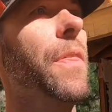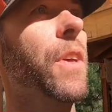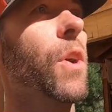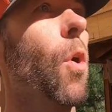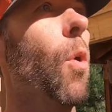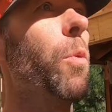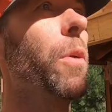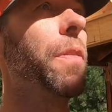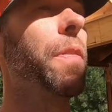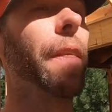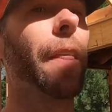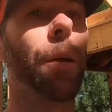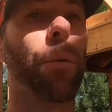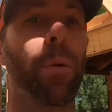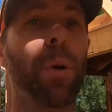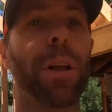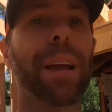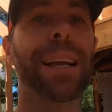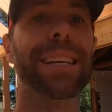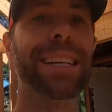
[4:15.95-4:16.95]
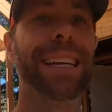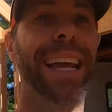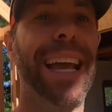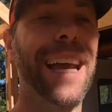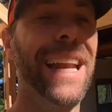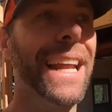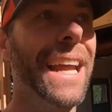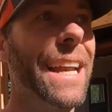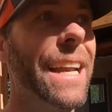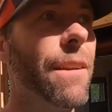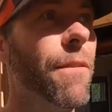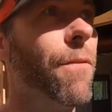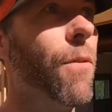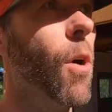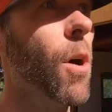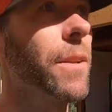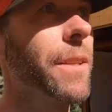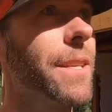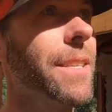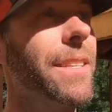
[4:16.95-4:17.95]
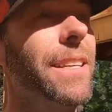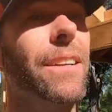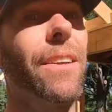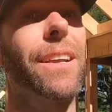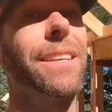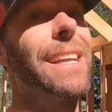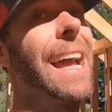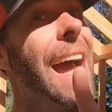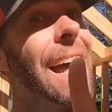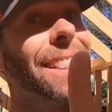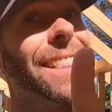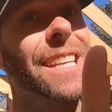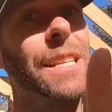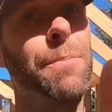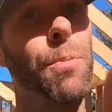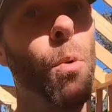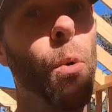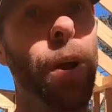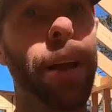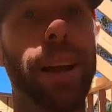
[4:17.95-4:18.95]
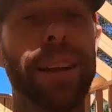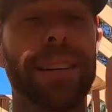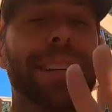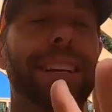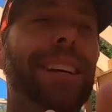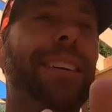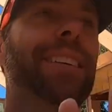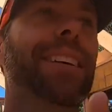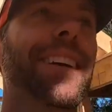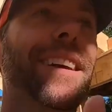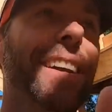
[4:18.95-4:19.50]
The only thing that really isn't getting any vaulted ceilings at this point, because he